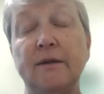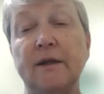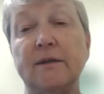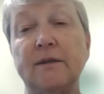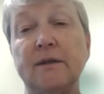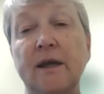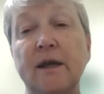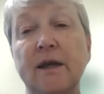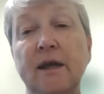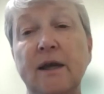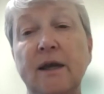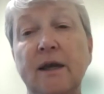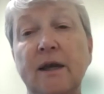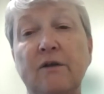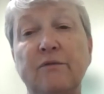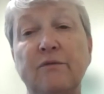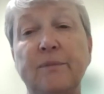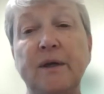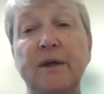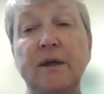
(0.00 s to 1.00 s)
That's
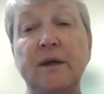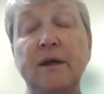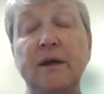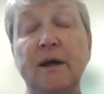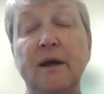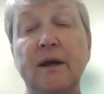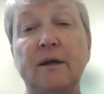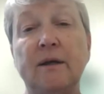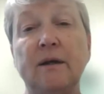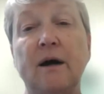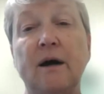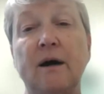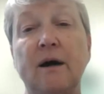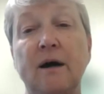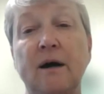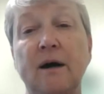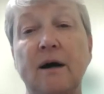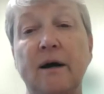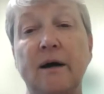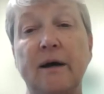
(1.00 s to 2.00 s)
AAFP and
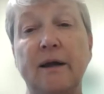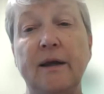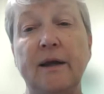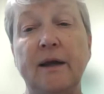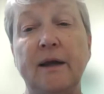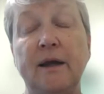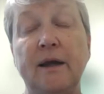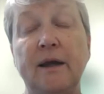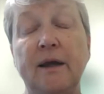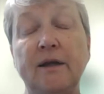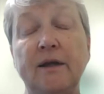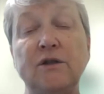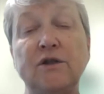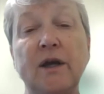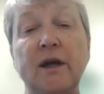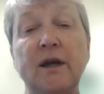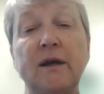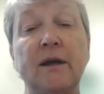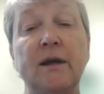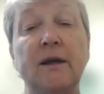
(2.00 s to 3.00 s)
AHA,
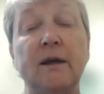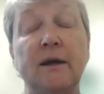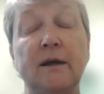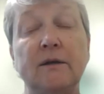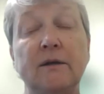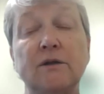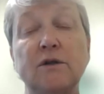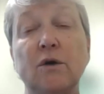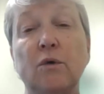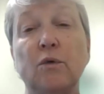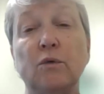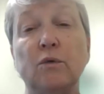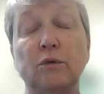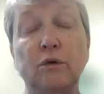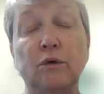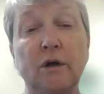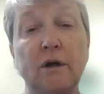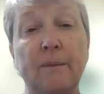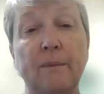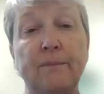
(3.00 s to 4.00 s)
AAHA. So
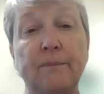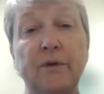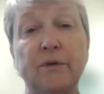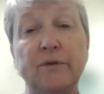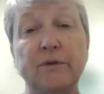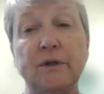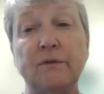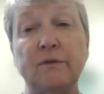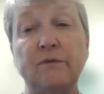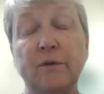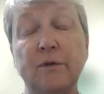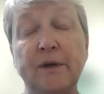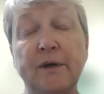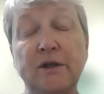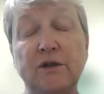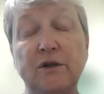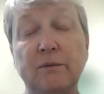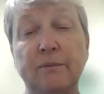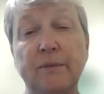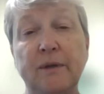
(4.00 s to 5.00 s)
look up those
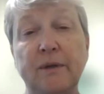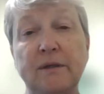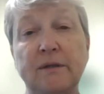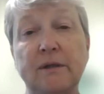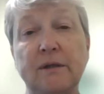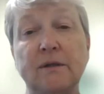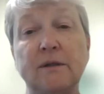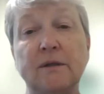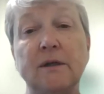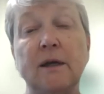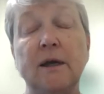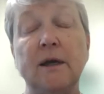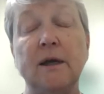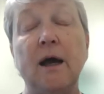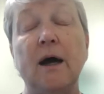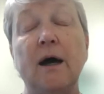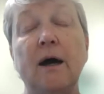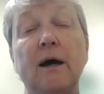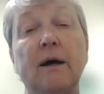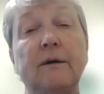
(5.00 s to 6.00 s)
information pieces.
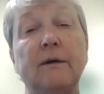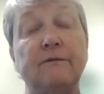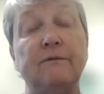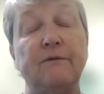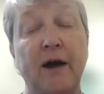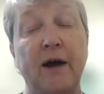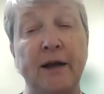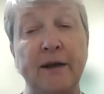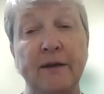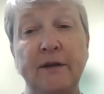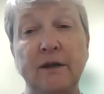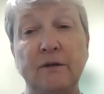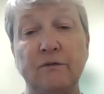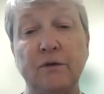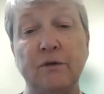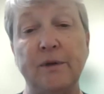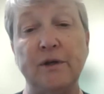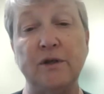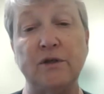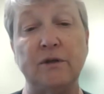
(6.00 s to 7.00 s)
Uh, find the
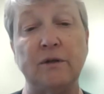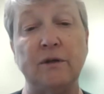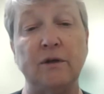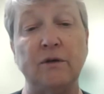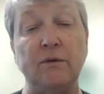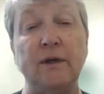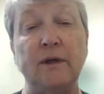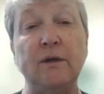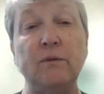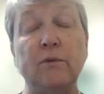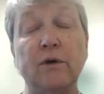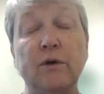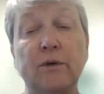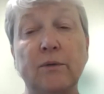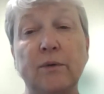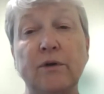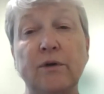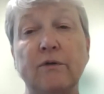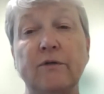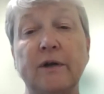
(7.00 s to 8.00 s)
information that you need,
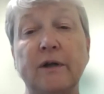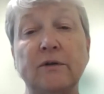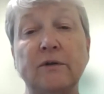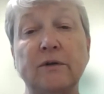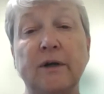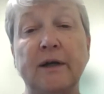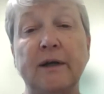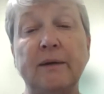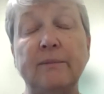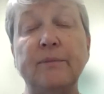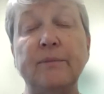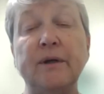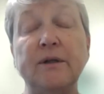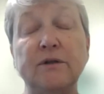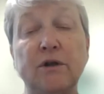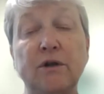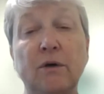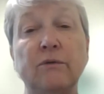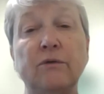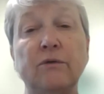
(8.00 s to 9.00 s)
work with your veterinarian,
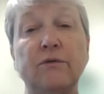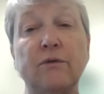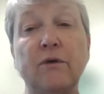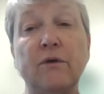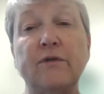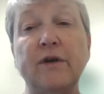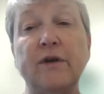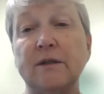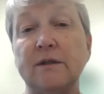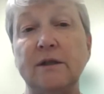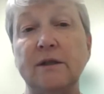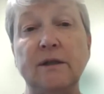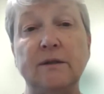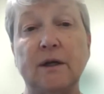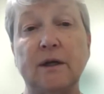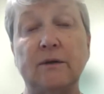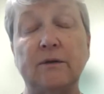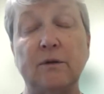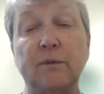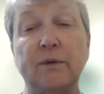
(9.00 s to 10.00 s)
but don't throw
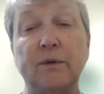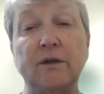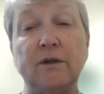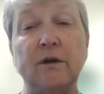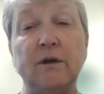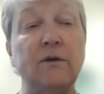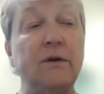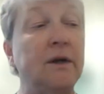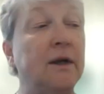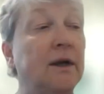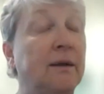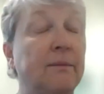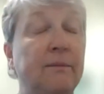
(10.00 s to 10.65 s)
vaccines out the window